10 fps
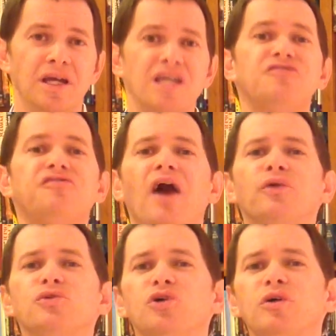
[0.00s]
His
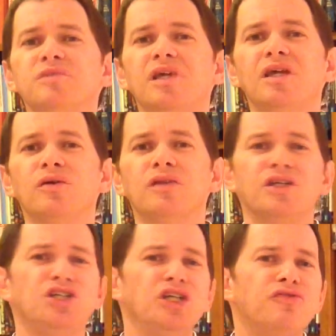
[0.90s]
father took him to hear the
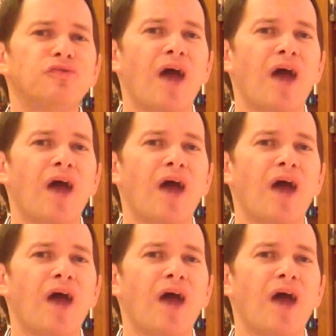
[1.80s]
chief